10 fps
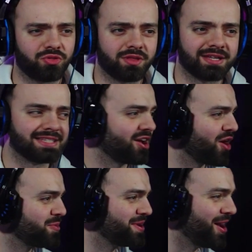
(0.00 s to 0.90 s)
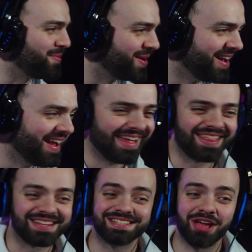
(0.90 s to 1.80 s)
this is hyping up.
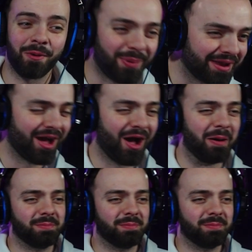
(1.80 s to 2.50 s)
This is hyping up.